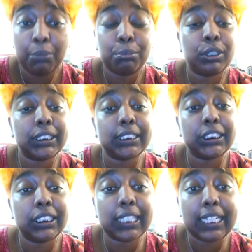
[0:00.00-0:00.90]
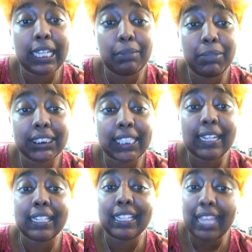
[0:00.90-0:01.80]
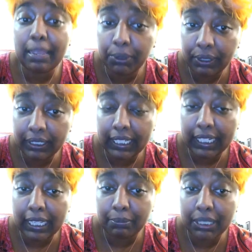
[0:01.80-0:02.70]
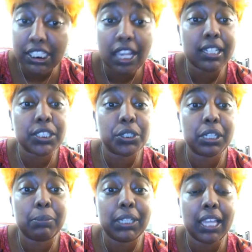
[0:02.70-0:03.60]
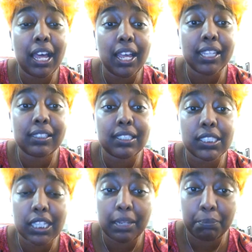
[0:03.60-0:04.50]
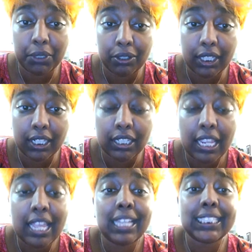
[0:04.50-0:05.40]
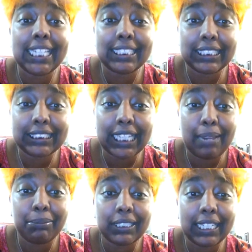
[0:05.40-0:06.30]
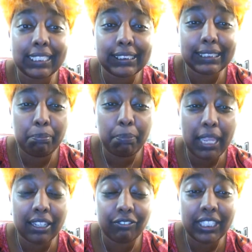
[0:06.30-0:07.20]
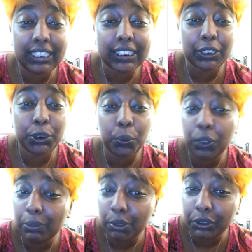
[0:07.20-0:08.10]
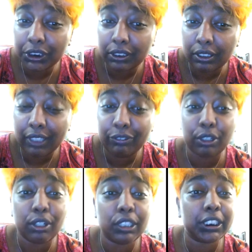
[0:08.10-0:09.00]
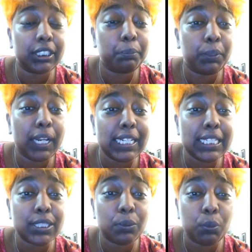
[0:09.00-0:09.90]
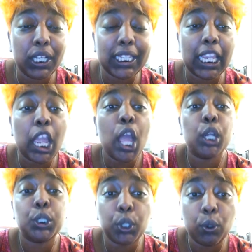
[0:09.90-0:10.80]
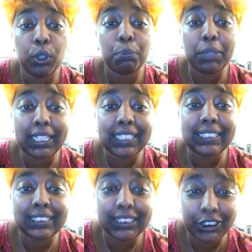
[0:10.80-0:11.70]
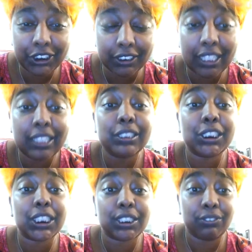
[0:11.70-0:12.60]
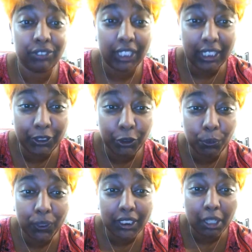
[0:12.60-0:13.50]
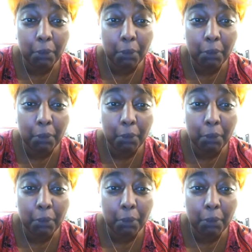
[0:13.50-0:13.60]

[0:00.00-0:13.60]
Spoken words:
Projection dynamics and glamoring dynamics are extremely high in this time period. Take the time to take a step back. If things are too emotional, if your logical brain isn't working, don't make a decision. Just feel into it,